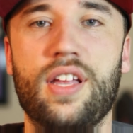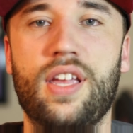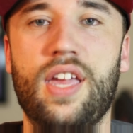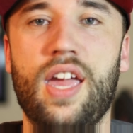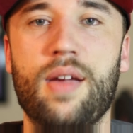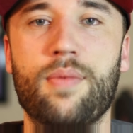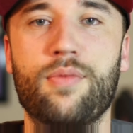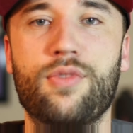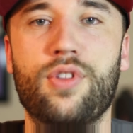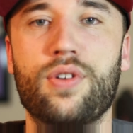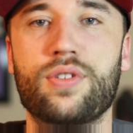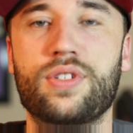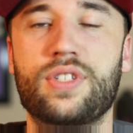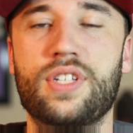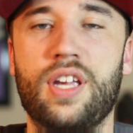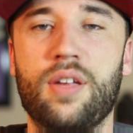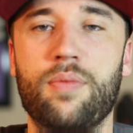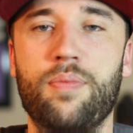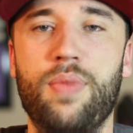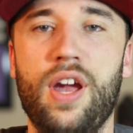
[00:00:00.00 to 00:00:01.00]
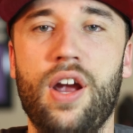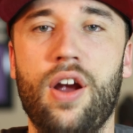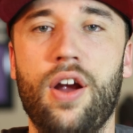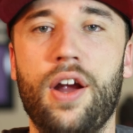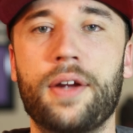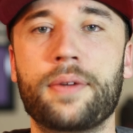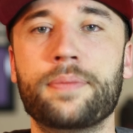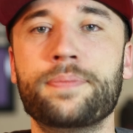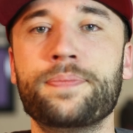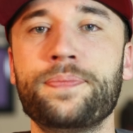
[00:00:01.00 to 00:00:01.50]
it came close to
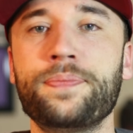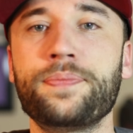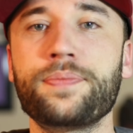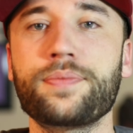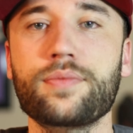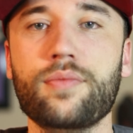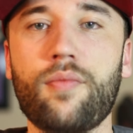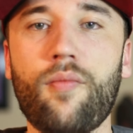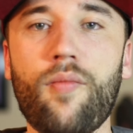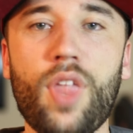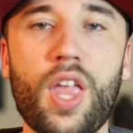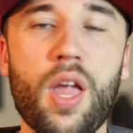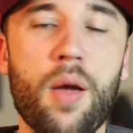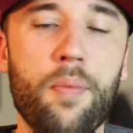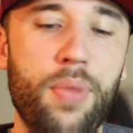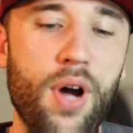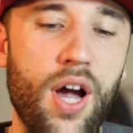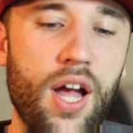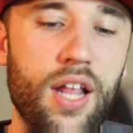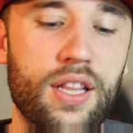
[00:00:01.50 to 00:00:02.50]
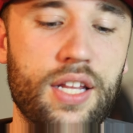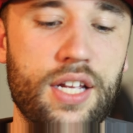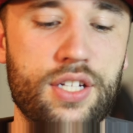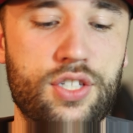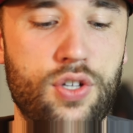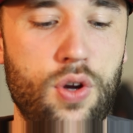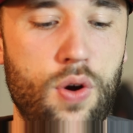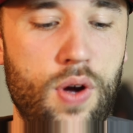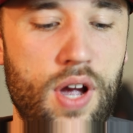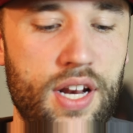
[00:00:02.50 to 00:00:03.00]
comparing. But
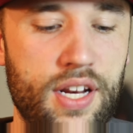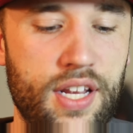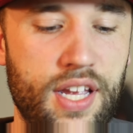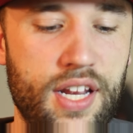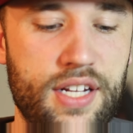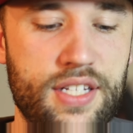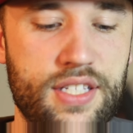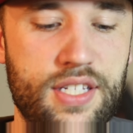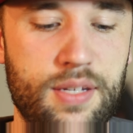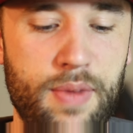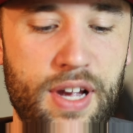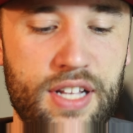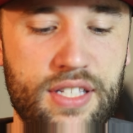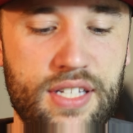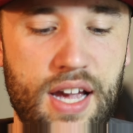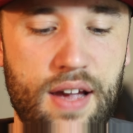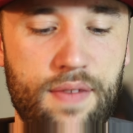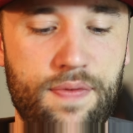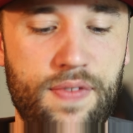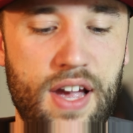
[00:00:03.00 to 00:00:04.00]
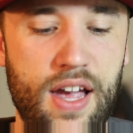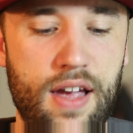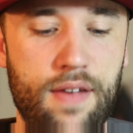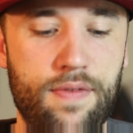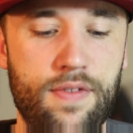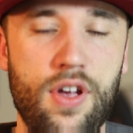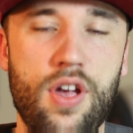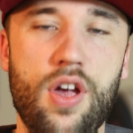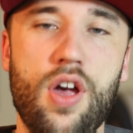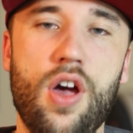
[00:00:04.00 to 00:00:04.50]
let's go ahead and get into my top
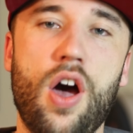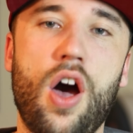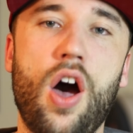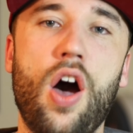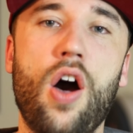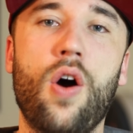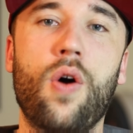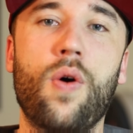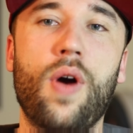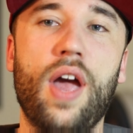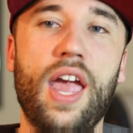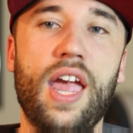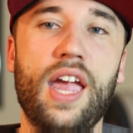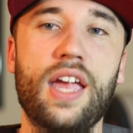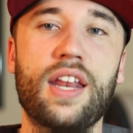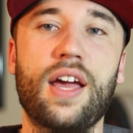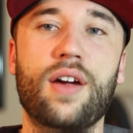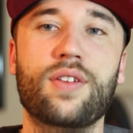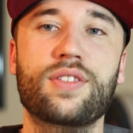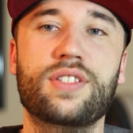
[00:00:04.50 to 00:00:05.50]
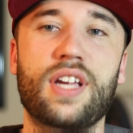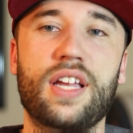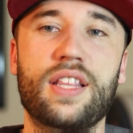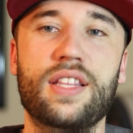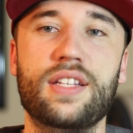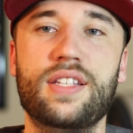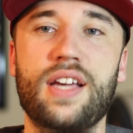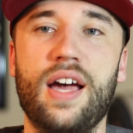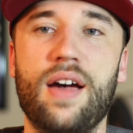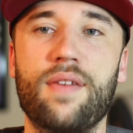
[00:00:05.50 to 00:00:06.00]
5. Oh, and outside
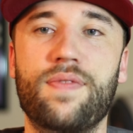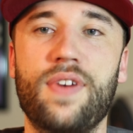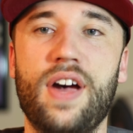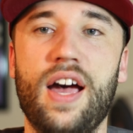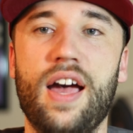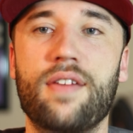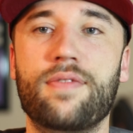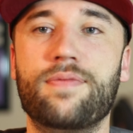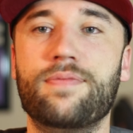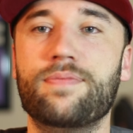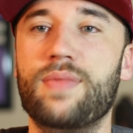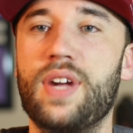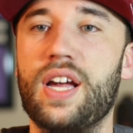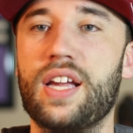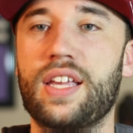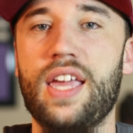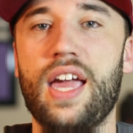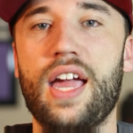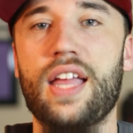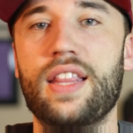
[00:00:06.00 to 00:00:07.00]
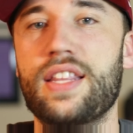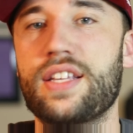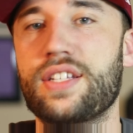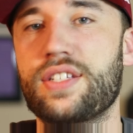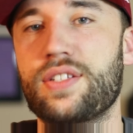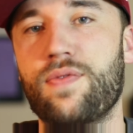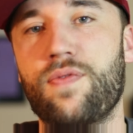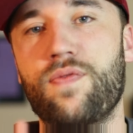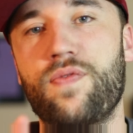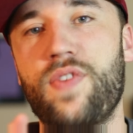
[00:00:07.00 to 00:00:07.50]
the top 5, again,
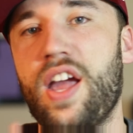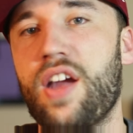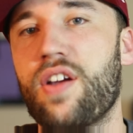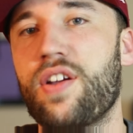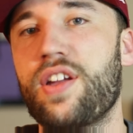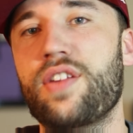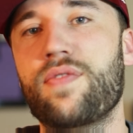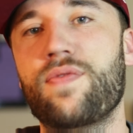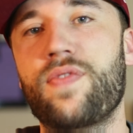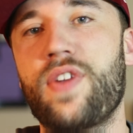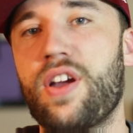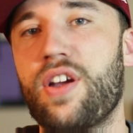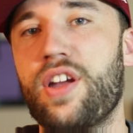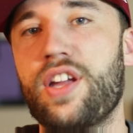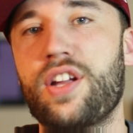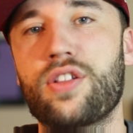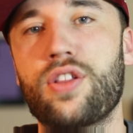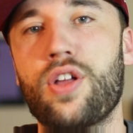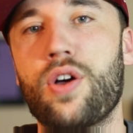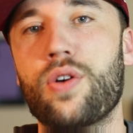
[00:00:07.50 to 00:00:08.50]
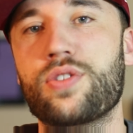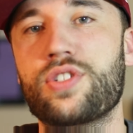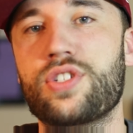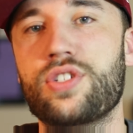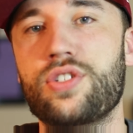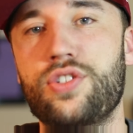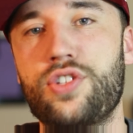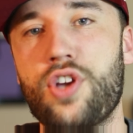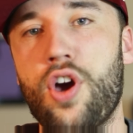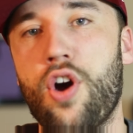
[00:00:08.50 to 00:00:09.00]
this very, very close.
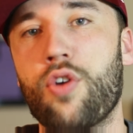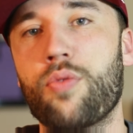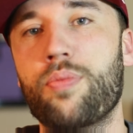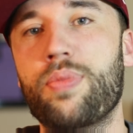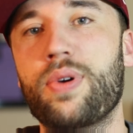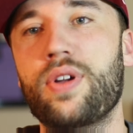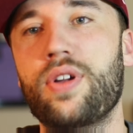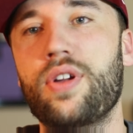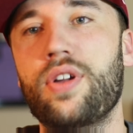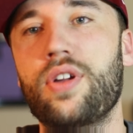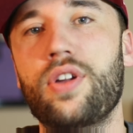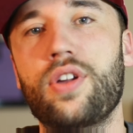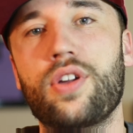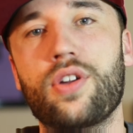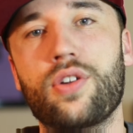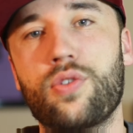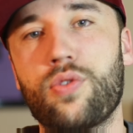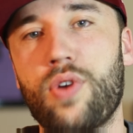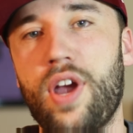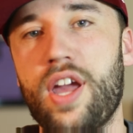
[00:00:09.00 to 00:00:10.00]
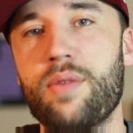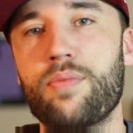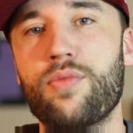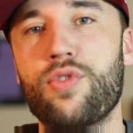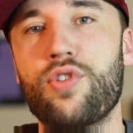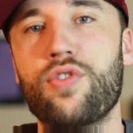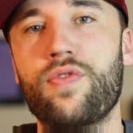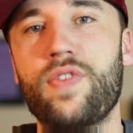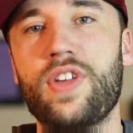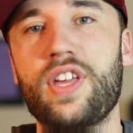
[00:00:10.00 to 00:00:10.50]
Dope. Great
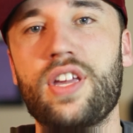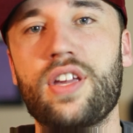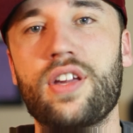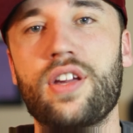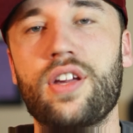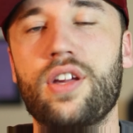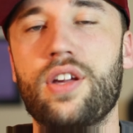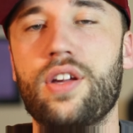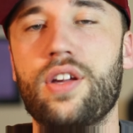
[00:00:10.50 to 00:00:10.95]
movie,